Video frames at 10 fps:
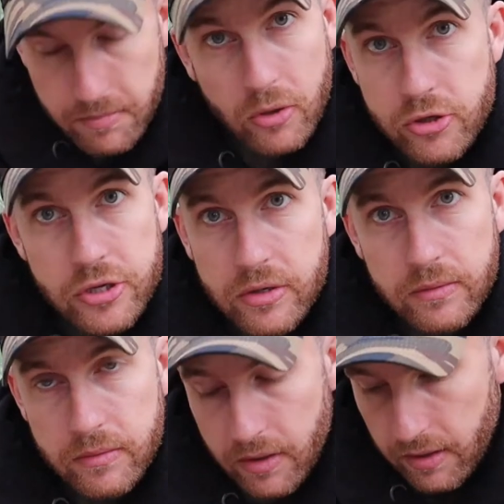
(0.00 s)
much.
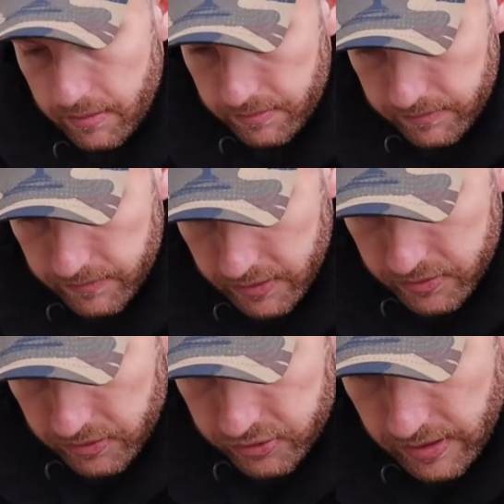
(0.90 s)
These
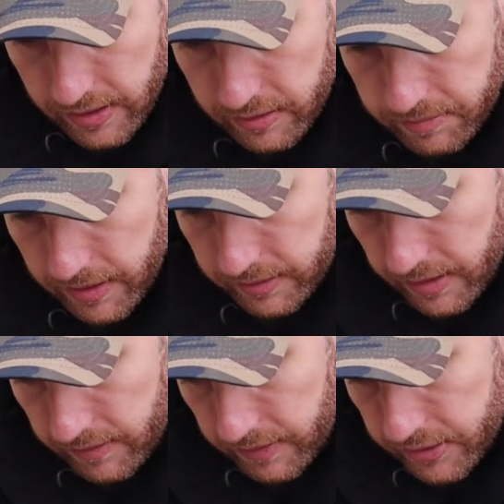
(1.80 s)
ones straight out the pack, they
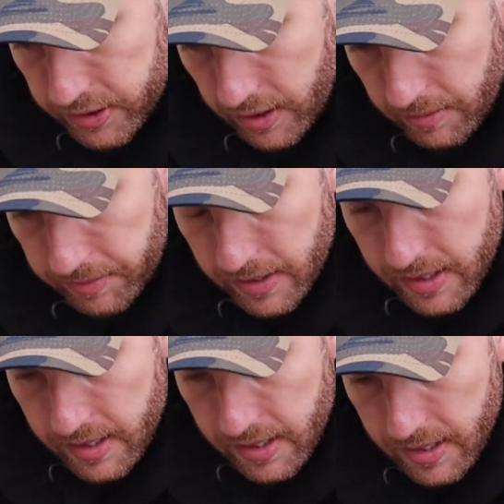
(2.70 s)
are very sharp,
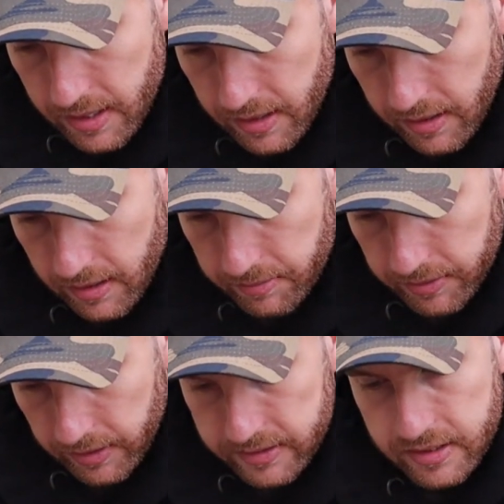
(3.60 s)
but
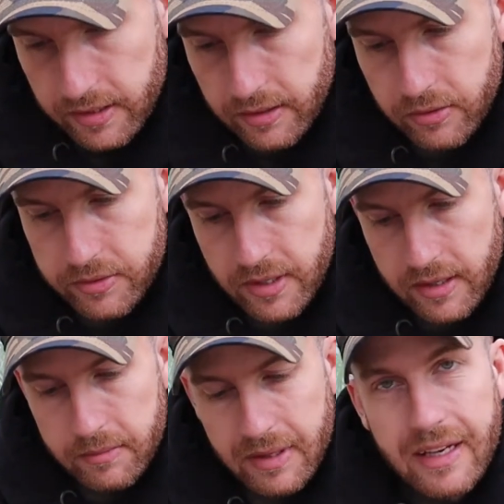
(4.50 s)
like I say, you can always get
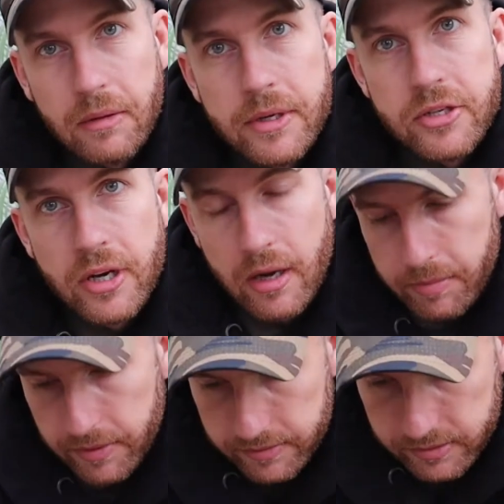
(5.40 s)
them a little bit
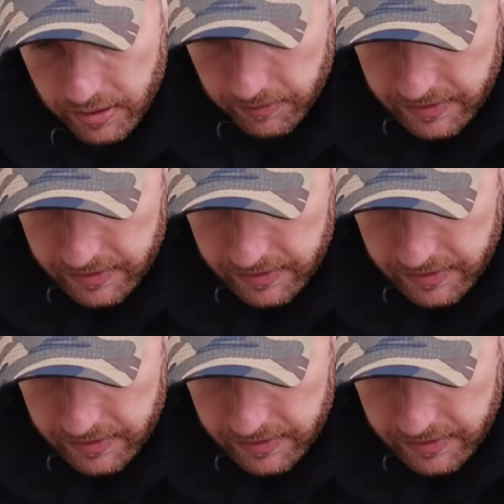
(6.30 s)
sharper. So